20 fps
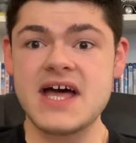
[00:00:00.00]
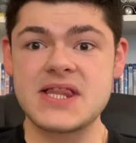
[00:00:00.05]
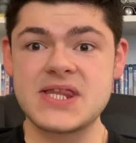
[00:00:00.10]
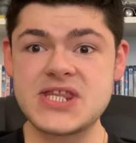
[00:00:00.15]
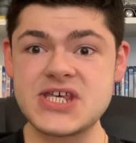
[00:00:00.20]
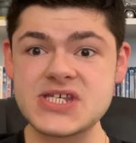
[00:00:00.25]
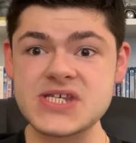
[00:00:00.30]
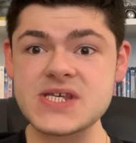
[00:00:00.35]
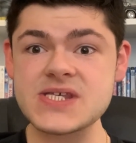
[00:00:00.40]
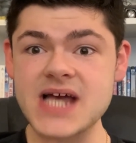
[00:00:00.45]

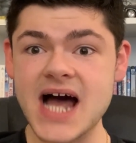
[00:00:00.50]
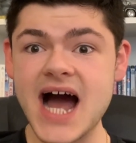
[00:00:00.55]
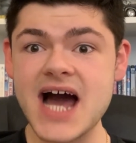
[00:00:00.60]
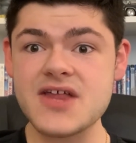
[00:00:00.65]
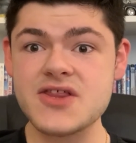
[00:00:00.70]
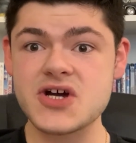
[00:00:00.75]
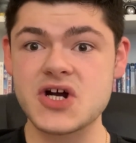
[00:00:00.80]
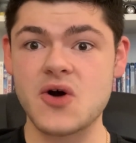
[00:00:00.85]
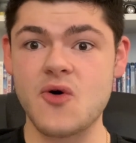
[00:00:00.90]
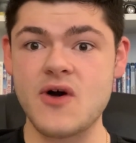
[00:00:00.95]
This is
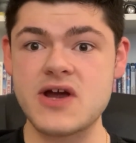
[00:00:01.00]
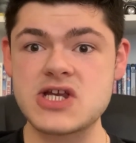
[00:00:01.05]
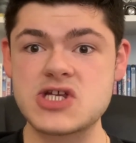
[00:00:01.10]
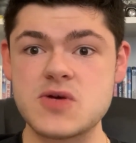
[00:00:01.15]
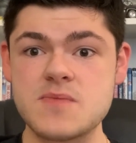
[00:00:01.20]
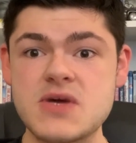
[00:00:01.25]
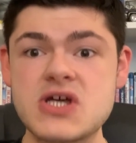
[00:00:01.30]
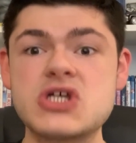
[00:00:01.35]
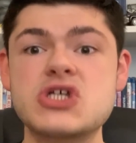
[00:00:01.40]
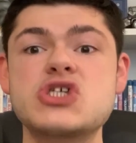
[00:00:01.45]
either going
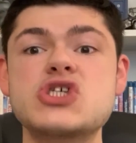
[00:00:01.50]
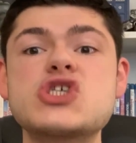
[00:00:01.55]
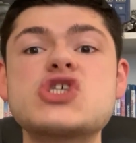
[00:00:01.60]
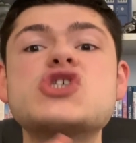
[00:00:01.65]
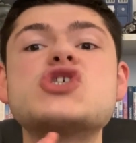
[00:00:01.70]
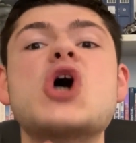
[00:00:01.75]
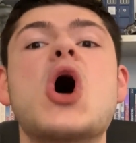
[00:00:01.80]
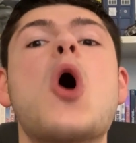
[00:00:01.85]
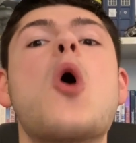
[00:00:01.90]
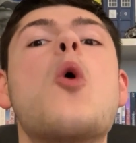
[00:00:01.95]
to be
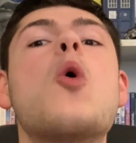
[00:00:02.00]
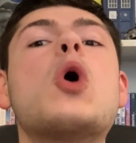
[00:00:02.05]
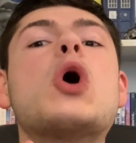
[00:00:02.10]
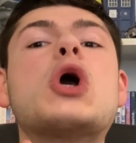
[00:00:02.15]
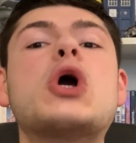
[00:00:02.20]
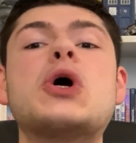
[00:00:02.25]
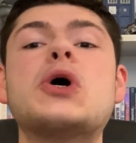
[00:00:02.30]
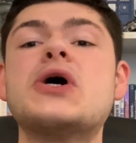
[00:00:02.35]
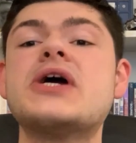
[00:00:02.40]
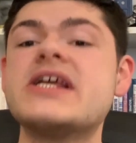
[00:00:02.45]

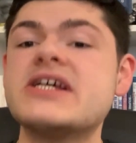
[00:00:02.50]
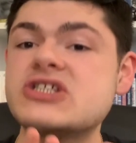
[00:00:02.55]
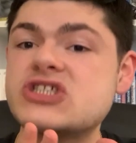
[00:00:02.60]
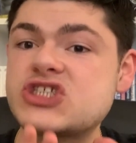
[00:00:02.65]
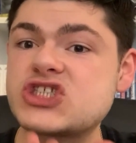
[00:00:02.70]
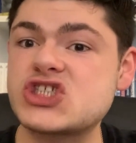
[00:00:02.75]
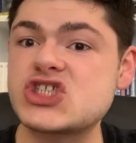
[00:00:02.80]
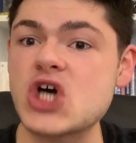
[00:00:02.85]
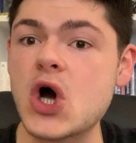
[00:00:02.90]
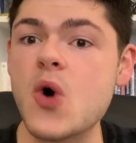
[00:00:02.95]
so good and
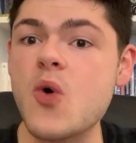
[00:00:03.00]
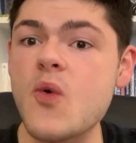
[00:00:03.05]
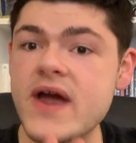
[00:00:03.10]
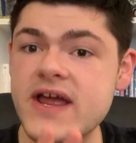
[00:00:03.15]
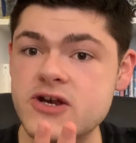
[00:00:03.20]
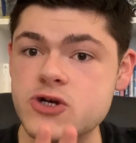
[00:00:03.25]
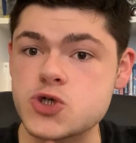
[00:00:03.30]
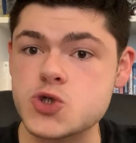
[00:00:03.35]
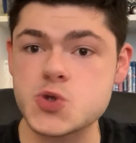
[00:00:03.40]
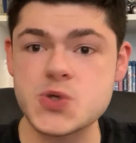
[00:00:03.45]
so
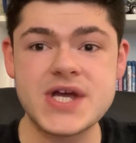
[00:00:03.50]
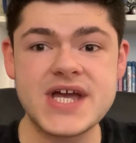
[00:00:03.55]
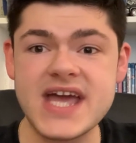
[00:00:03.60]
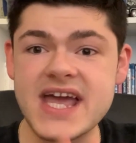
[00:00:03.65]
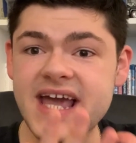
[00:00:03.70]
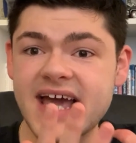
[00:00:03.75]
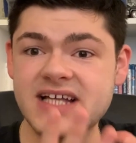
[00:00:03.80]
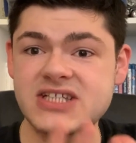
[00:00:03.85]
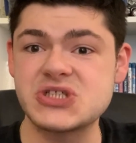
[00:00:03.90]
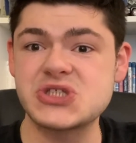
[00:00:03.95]

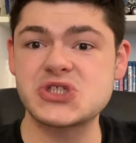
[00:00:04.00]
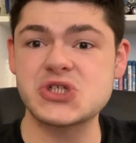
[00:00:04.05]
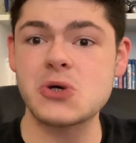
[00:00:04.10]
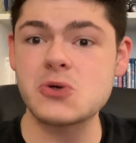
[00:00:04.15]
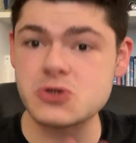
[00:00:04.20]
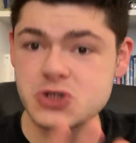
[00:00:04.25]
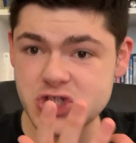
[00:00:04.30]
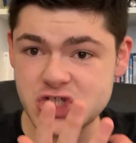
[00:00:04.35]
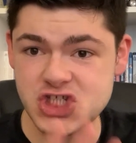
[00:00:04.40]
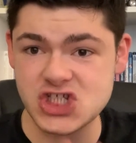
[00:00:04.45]
intriguing and
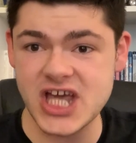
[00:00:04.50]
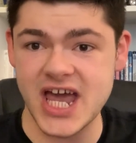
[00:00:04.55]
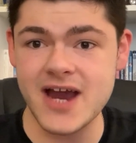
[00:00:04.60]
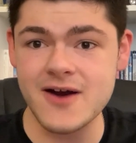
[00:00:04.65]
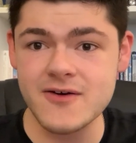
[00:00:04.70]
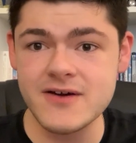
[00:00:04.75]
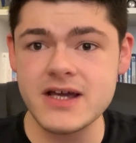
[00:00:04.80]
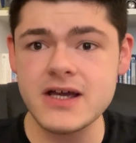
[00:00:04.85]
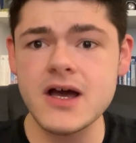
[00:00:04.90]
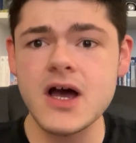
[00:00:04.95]
so
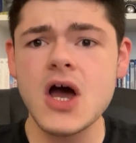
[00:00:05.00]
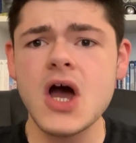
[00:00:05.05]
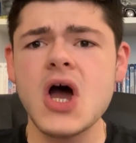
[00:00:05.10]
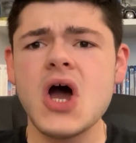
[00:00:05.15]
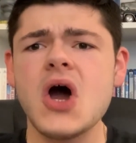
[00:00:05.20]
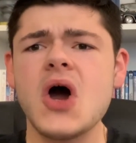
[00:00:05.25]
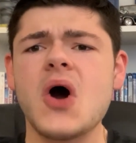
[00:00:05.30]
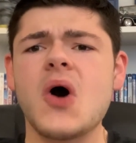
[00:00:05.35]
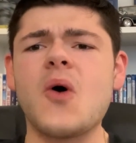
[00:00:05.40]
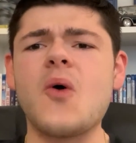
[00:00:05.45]
scary,
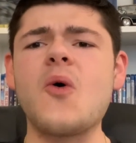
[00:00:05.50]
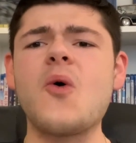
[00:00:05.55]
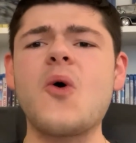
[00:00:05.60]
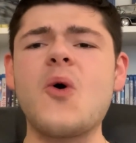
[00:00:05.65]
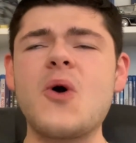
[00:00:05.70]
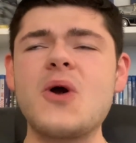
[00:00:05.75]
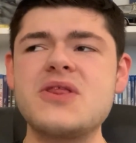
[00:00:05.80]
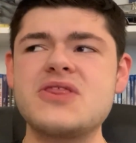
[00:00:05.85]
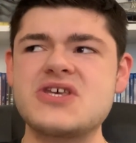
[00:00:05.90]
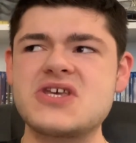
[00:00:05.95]

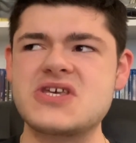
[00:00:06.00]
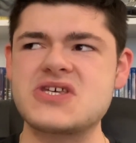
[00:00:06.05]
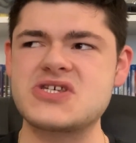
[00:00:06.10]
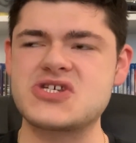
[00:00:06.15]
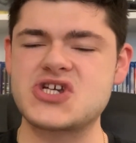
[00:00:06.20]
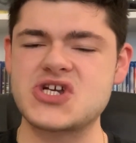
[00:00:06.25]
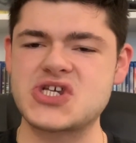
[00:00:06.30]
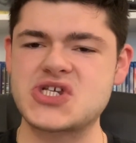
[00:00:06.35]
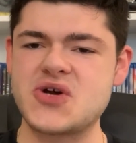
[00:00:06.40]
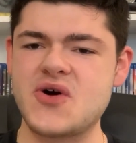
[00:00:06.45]
or this is
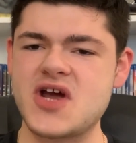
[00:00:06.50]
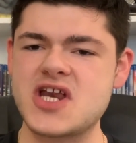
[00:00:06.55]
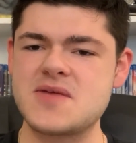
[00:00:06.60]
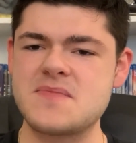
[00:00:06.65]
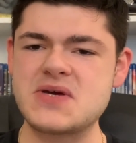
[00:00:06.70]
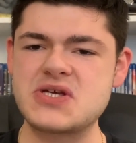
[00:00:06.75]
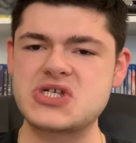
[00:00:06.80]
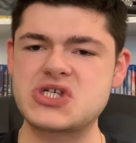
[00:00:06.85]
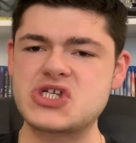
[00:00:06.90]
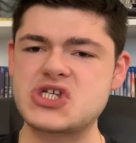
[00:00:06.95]
just going to
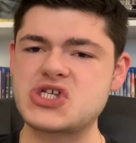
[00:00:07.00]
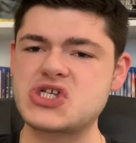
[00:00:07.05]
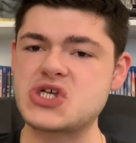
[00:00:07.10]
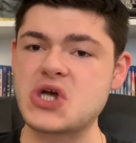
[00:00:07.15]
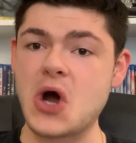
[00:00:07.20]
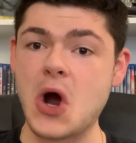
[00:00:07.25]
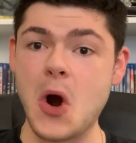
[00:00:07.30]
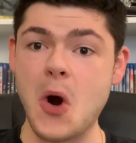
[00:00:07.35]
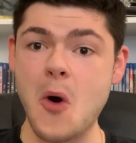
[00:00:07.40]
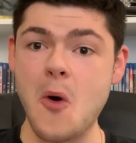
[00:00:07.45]
be
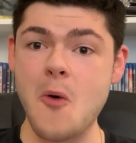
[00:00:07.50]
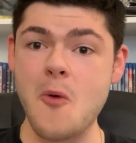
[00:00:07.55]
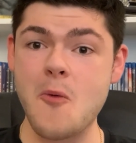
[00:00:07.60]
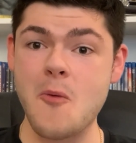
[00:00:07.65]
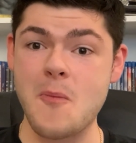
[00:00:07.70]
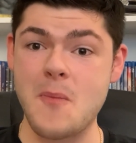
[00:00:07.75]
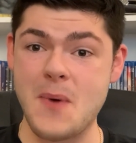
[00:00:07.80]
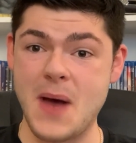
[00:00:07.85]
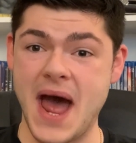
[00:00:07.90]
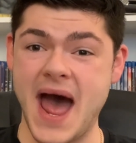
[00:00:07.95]
so
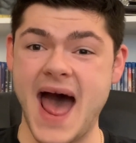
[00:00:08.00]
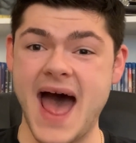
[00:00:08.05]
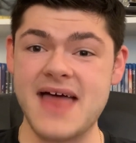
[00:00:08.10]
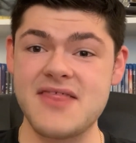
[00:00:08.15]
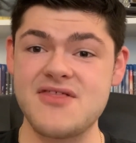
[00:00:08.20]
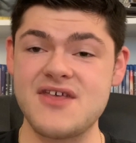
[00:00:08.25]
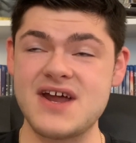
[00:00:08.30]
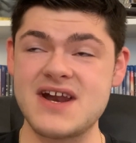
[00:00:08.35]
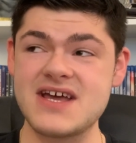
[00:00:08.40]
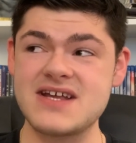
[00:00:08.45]

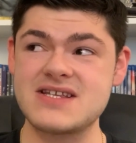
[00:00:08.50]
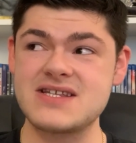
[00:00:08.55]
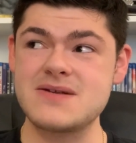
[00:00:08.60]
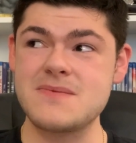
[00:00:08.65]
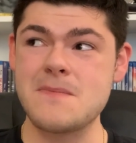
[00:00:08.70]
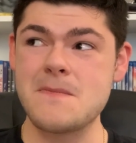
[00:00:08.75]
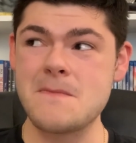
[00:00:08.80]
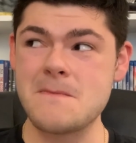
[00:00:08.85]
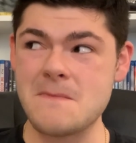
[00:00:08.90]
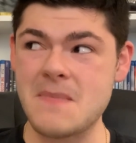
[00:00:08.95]
bad that it
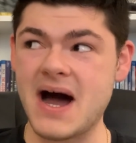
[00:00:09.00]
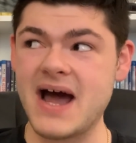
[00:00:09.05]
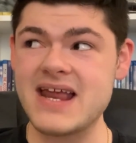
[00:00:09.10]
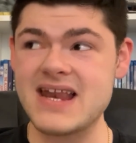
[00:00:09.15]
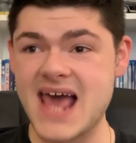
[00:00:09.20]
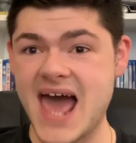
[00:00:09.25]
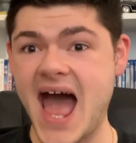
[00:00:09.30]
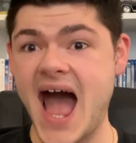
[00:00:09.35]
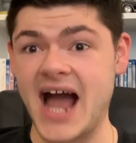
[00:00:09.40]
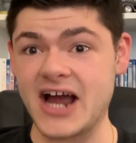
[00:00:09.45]

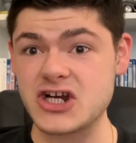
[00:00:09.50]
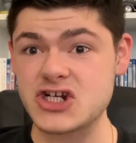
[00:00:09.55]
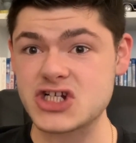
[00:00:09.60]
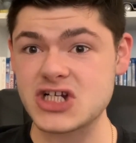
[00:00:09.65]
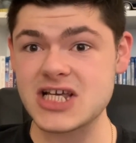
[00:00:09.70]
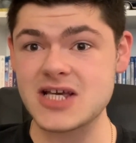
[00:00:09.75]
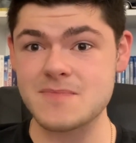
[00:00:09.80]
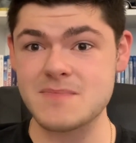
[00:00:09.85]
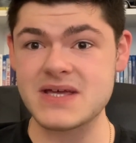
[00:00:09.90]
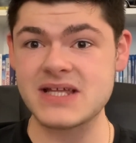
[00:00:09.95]
might
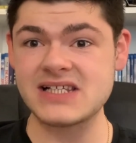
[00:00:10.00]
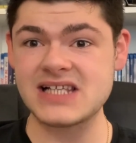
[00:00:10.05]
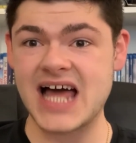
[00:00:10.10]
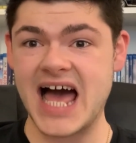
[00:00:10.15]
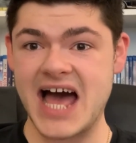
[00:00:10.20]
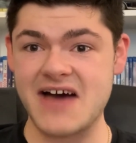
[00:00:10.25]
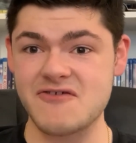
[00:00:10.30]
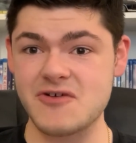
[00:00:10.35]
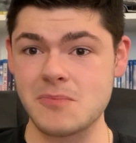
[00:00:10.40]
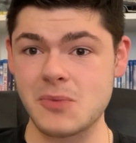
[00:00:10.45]
actually be
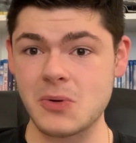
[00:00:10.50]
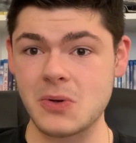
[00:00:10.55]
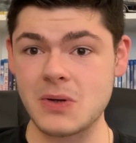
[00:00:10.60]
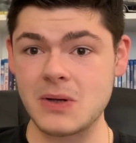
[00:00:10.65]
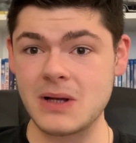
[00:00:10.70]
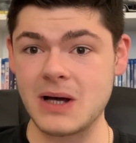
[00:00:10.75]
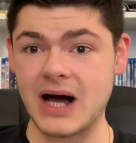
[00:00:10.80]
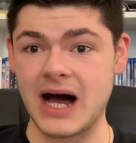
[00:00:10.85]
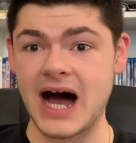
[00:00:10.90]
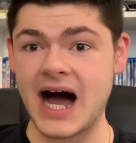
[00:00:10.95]
laughable.
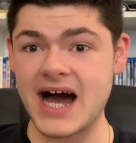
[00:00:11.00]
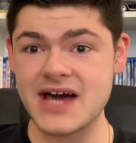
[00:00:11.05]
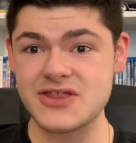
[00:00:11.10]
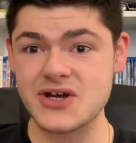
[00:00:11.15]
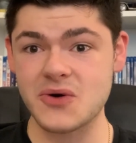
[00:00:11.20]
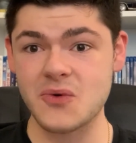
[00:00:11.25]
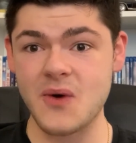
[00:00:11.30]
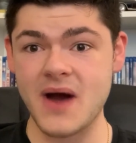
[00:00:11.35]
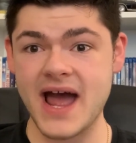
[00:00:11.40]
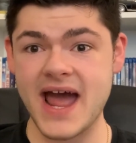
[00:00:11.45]

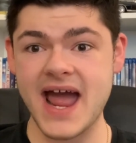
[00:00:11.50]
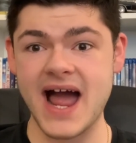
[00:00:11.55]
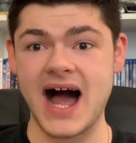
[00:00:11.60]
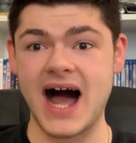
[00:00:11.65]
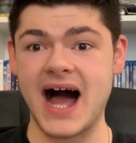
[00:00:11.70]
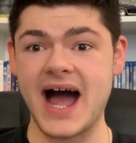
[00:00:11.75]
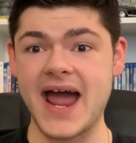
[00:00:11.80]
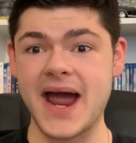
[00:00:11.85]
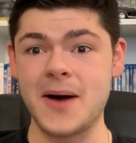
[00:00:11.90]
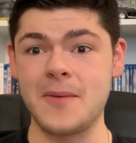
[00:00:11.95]
Either way,
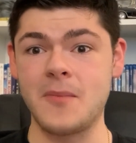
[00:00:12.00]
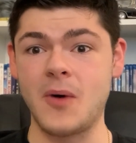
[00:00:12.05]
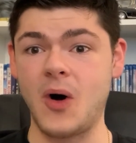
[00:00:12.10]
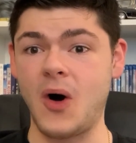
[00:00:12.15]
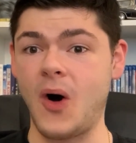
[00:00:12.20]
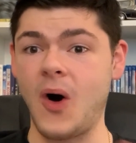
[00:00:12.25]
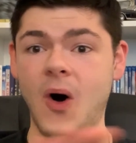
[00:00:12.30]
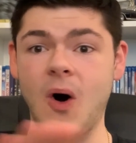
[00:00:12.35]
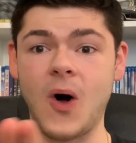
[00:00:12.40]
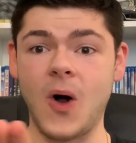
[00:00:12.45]
I am
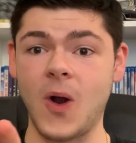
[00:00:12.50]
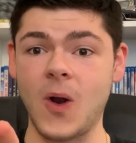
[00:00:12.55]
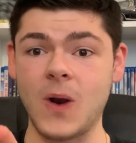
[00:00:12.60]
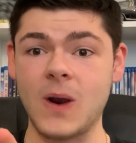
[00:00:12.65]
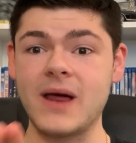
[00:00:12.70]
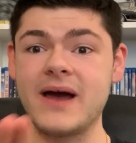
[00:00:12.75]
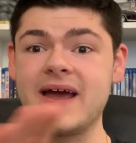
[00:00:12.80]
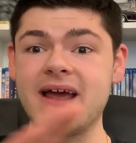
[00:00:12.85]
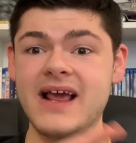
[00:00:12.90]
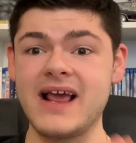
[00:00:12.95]

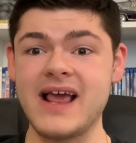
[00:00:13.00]
all